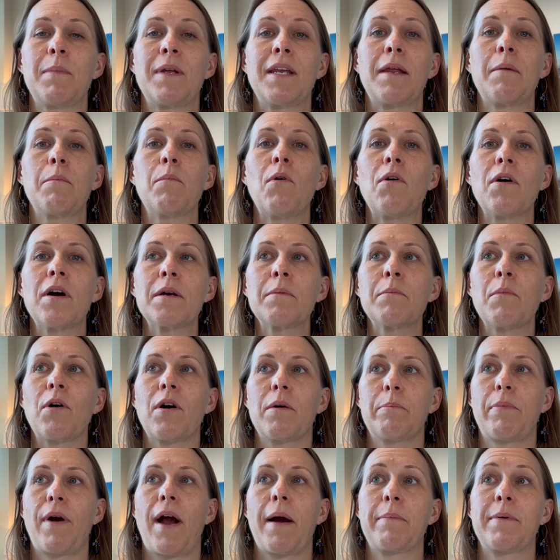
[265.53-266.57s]
meaning more and
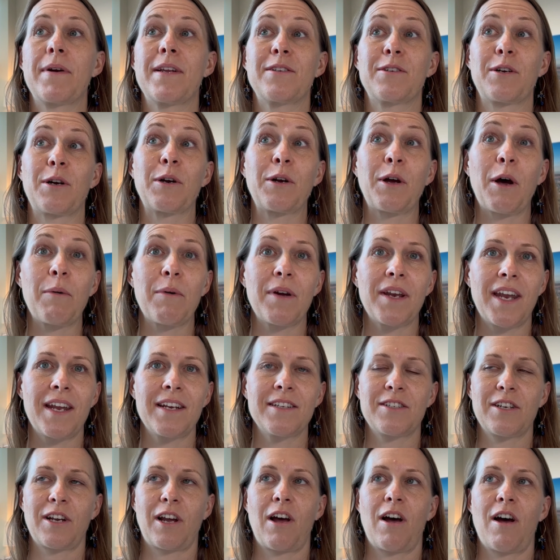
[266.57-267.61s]
more properties are going
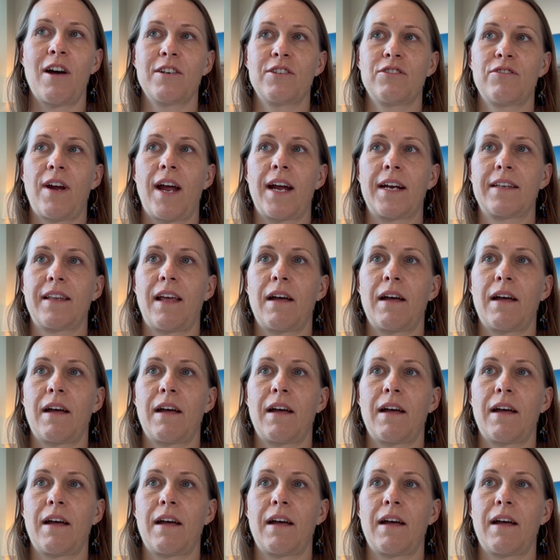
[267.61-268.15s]
into contract.